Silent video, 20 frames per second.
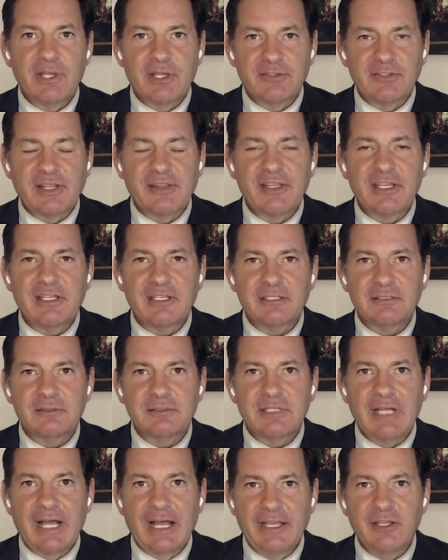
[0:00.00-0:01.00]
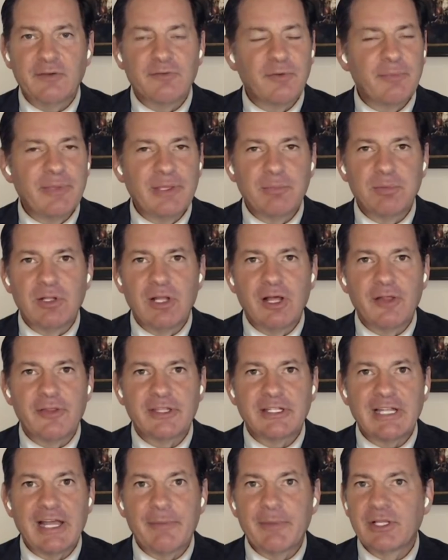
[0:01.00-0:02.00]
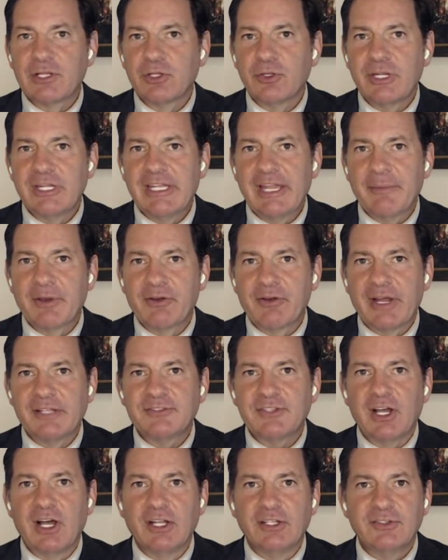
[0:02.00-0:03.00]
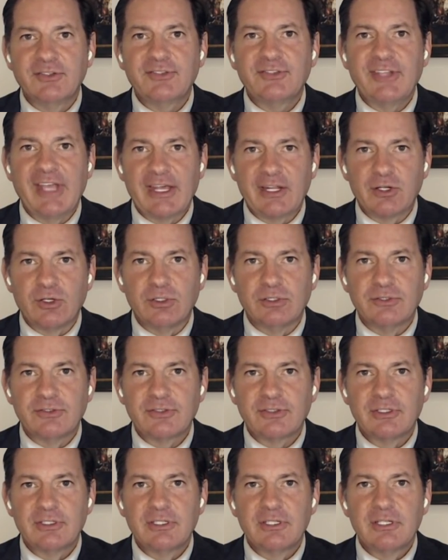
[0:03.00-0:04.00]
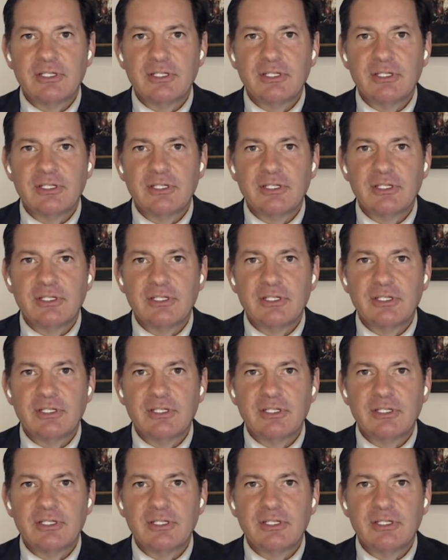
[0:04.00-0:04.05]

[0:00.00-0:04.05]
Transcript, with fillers: because I think I hear from people all the time, including Democrats, unsettled